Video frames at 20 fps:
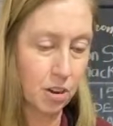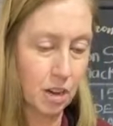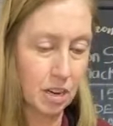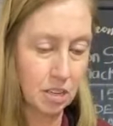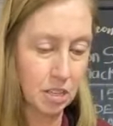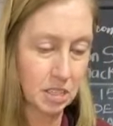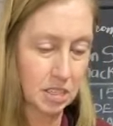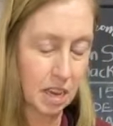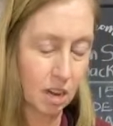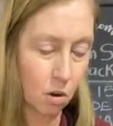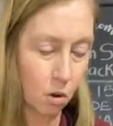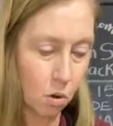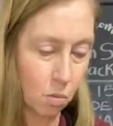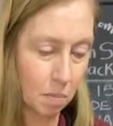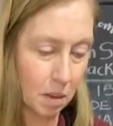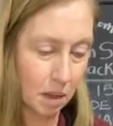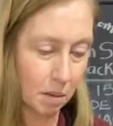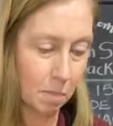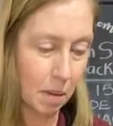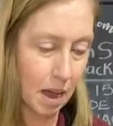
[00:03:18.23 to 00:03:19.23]
I know I just got a
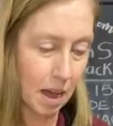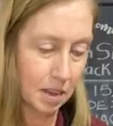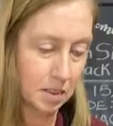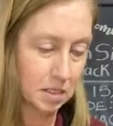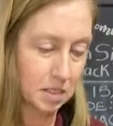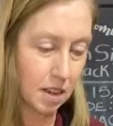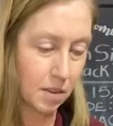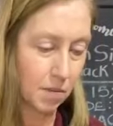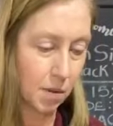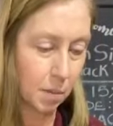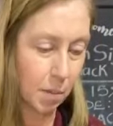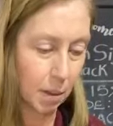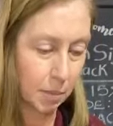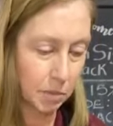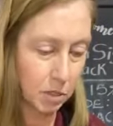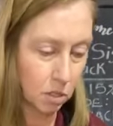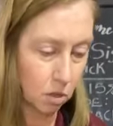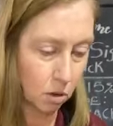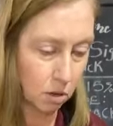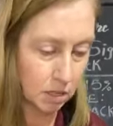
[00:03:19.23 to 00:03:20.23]
whole big box of them.
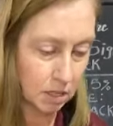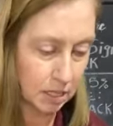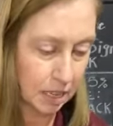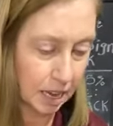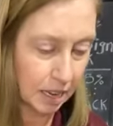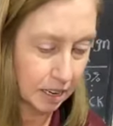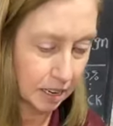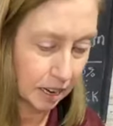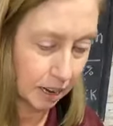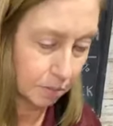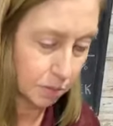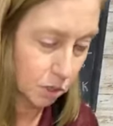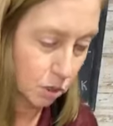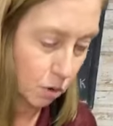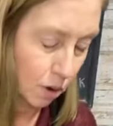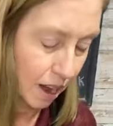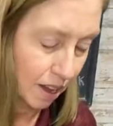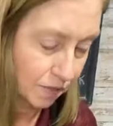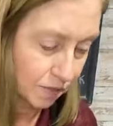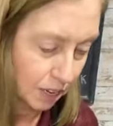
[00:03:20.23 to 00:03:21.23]
I'm so excited. I
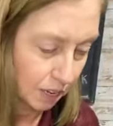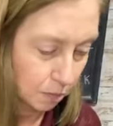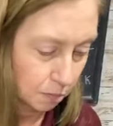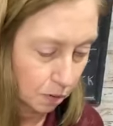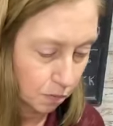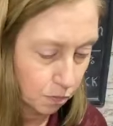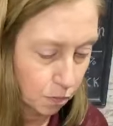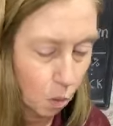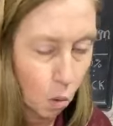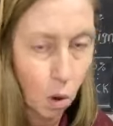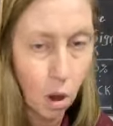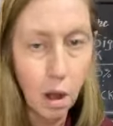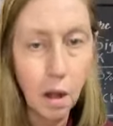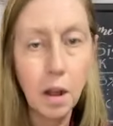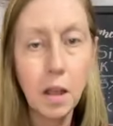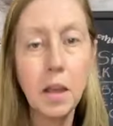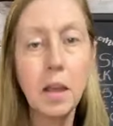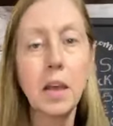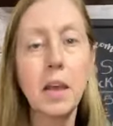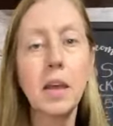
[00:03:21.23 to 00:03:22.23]
was crafting
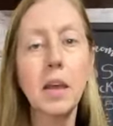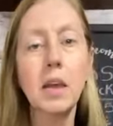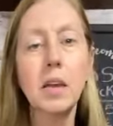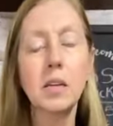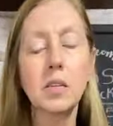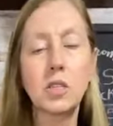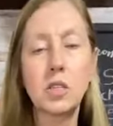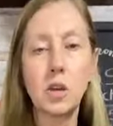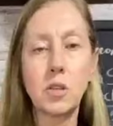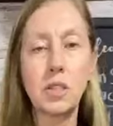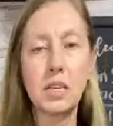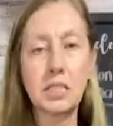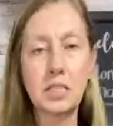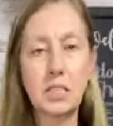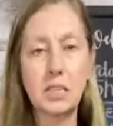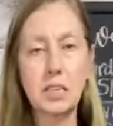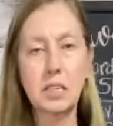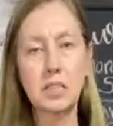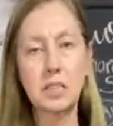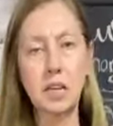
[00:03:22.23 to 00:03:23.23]
before. So
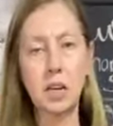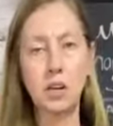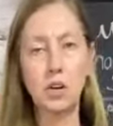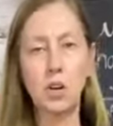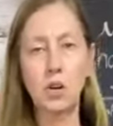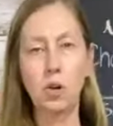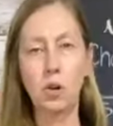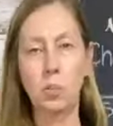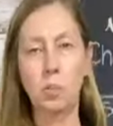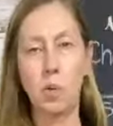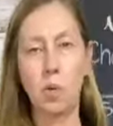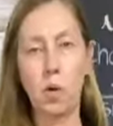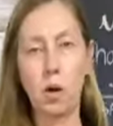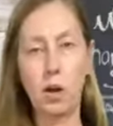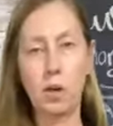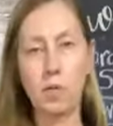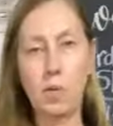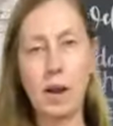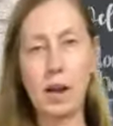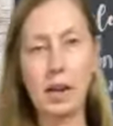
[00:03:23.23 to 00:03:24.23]
this is a noodle
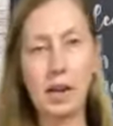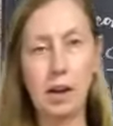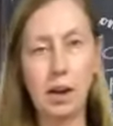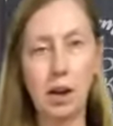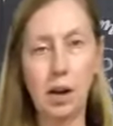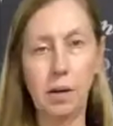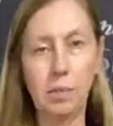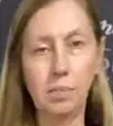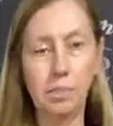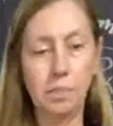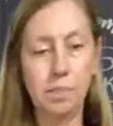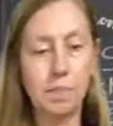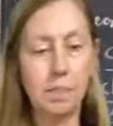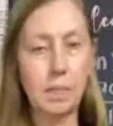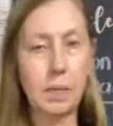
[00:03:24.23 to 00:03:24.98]
board right here.